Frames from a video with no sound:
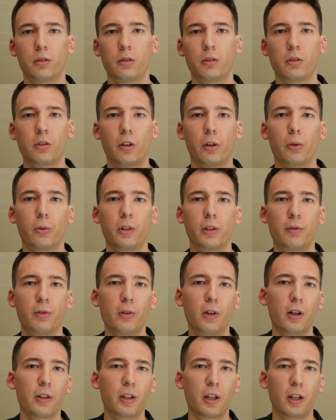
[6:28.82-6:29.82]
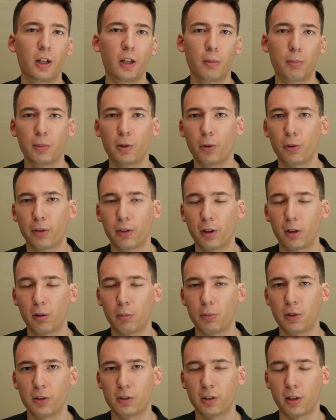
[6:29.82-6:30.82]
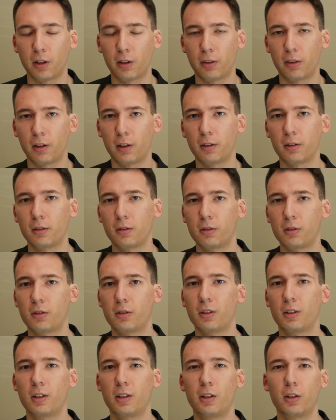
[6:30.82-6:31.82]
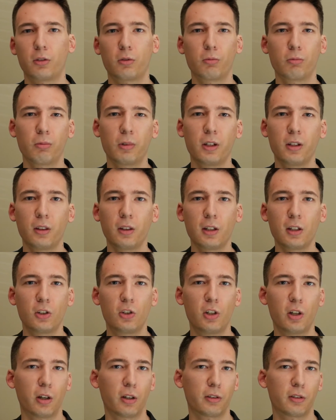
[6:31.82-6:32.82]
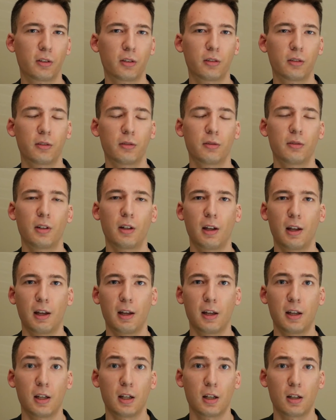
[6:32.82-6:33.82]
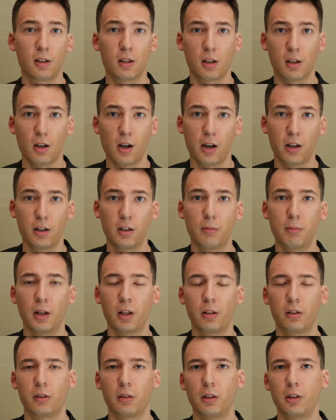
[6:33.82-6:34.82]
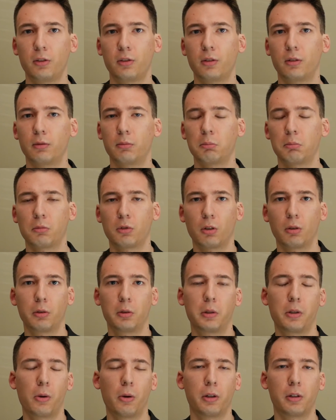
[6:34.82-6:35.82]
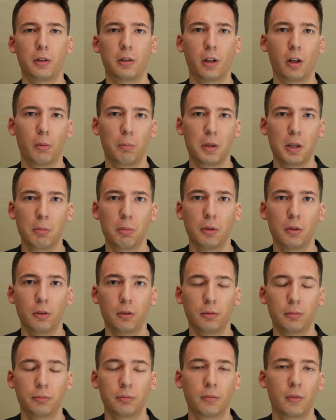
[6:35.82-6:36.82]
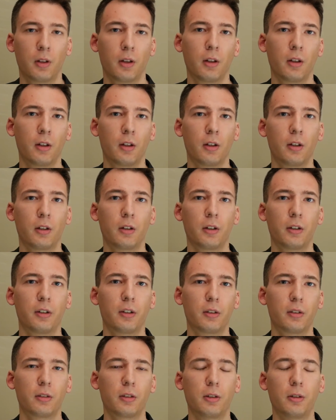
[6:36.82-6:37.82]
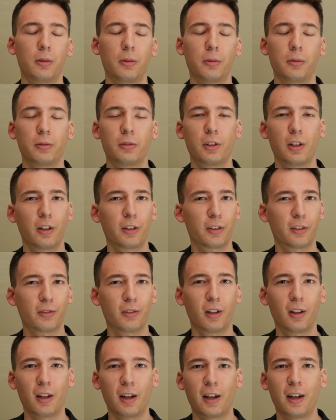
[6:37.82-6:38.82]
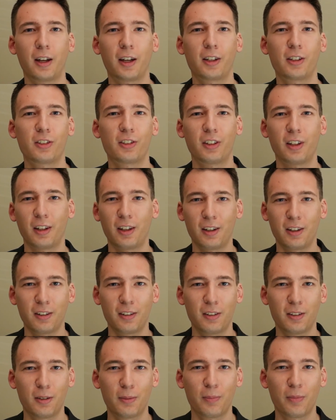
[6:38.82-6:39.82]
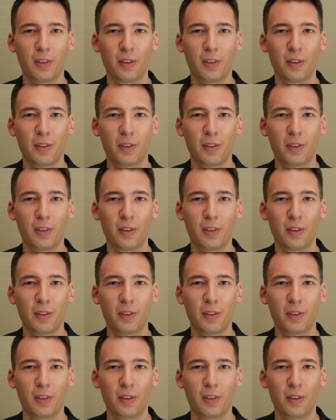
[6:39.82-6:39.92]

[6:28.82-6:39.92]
So if you're on the hypnotherapy side of things, it's really just a guided meditation. So you're going to tell people to just relax and